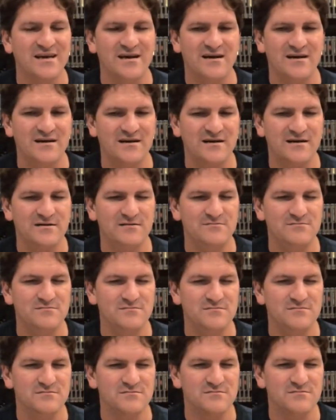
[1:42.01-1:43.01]

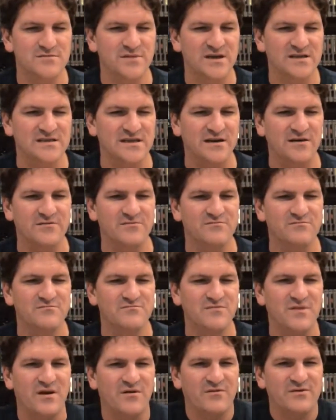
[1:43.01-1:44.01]
because
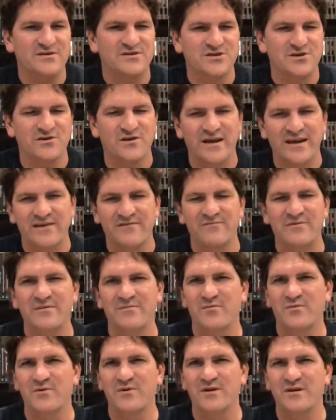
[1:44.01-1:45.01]
I'm not really sure like if
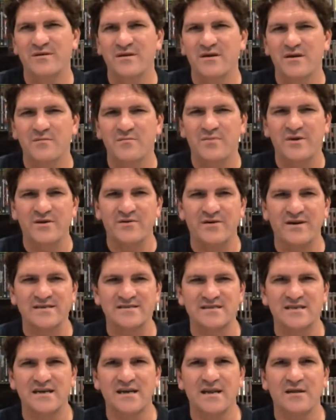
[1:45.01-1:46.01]
people would be
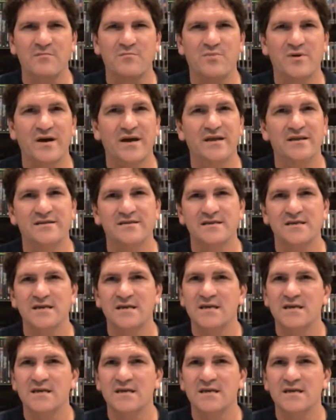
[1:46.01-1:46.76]
interested in it, but